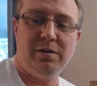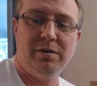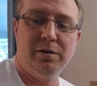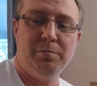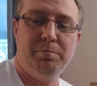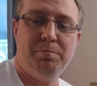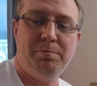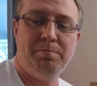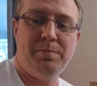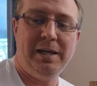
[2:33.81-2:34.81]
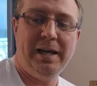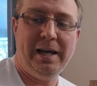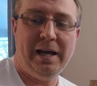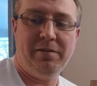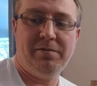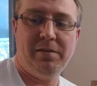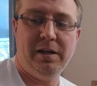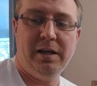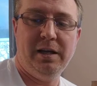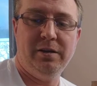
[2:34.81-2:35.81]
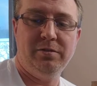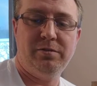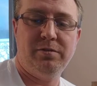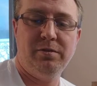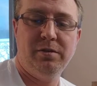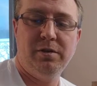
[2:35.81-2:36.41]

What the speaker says: on their behalf as